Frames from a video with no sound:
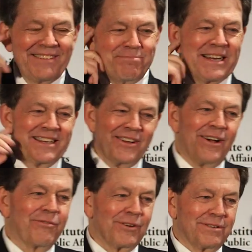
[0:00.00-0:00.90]
but it's
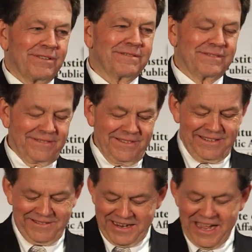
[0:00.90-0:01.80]
all for
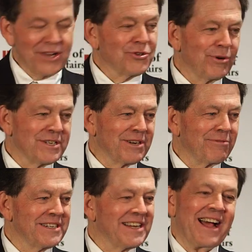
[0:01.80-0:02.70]
altruistic
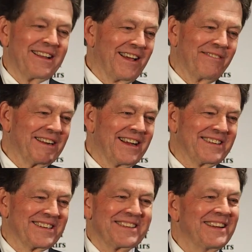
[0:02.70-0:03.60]
reasons. I love it.
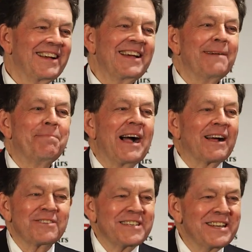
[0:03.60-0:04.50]

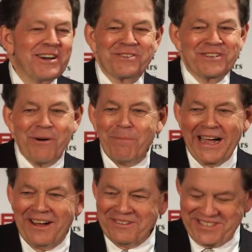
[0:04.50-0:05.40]
Hypocrisy knows no
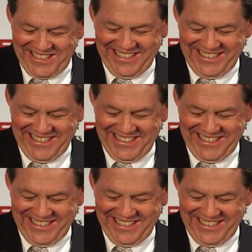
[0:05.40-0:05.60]
bounds.